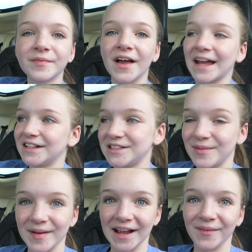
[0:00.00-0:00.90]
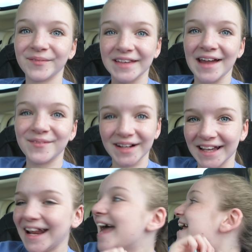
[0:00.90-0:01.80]
Okay, she went back out. Okay, we're
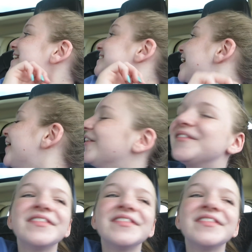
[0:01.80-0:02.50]
good. So,